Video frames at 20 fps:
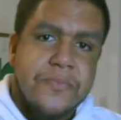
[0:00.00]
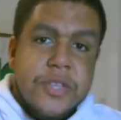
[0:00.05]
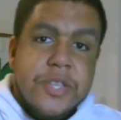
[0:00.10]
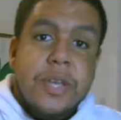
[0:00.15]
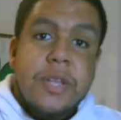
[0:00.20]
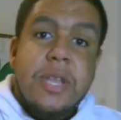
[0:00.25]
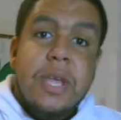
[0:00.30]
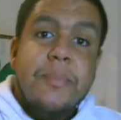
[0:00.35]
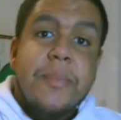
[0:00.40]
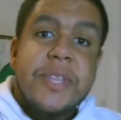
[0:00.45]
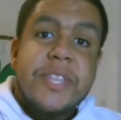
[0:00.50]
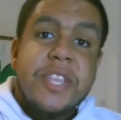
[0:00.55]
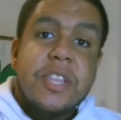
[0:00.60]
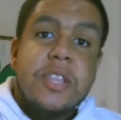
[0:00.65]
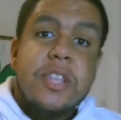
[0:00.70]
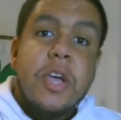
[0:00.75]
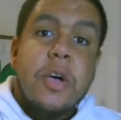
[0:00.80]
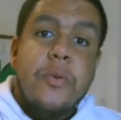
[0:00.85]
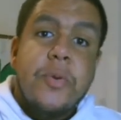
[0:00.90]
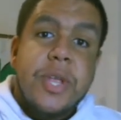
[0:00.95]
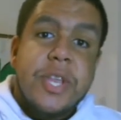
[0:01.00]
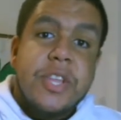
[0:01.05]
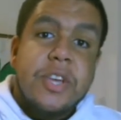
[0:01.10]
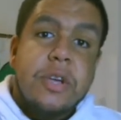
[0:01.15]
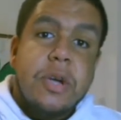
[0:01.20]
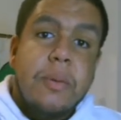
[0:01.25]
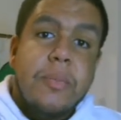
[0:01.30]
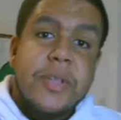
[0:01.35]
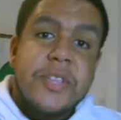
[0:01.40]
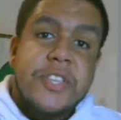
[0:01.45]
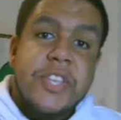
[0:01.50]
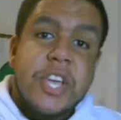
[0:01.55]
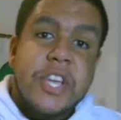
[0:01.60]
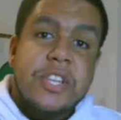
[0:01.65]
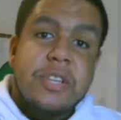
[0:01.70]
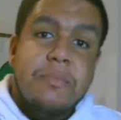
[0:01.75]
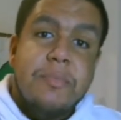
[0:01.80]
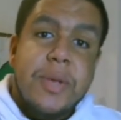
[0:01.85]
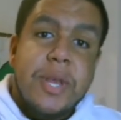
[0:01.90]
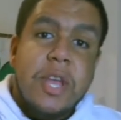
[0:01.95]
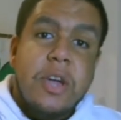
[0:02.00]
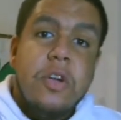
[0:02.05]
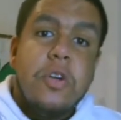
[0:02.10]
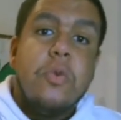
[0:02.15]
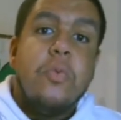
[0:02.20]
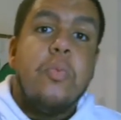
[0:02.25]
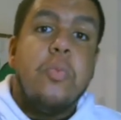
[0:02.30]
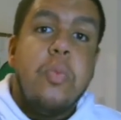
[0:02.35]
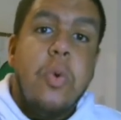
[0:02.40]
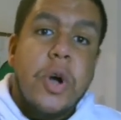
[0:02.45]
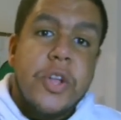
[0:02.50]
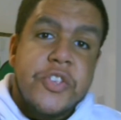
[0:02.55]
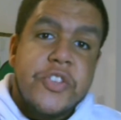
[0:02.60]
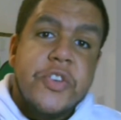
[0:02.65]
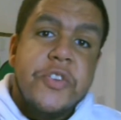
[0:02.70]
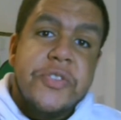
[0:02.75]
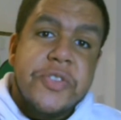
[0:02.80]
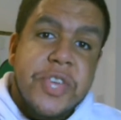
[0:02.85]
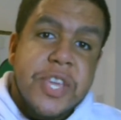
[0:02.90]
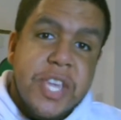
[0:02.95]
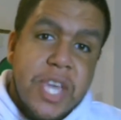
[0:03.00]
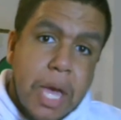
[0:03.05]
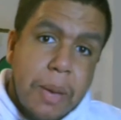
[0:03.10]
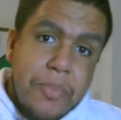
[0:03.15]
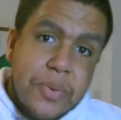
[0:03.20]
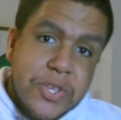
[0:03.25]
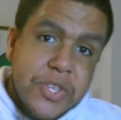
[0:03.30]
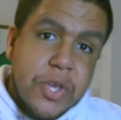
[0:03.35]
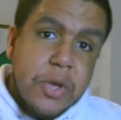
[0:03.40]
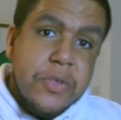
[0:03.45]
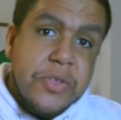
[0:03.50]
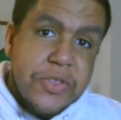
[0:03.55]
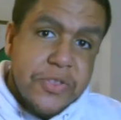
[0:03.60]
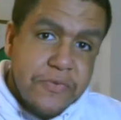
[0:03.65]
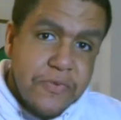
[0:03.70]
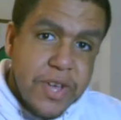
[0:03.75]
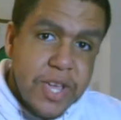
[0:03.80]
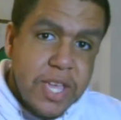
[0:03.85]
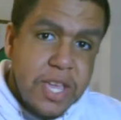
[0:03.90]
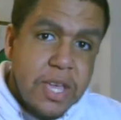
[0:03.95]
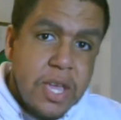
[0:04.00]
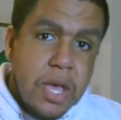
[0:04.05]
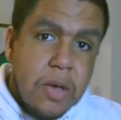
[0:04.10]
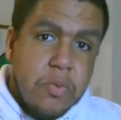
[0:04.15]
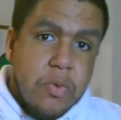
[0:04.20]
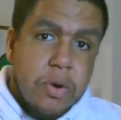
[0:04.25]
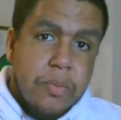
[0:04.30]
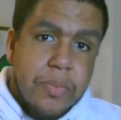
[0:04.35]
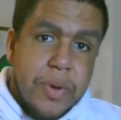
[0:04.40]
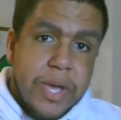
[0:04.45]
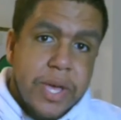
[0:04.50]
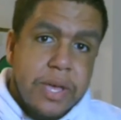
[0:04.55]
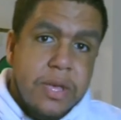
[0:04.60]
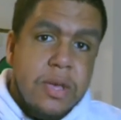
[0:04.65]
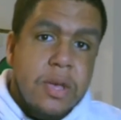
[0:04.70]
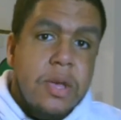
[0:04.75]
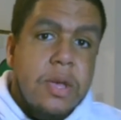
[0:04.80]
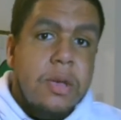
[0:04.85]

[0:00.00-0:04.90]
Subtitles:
So let me know in the comment section below, what do you think episode 3 will be?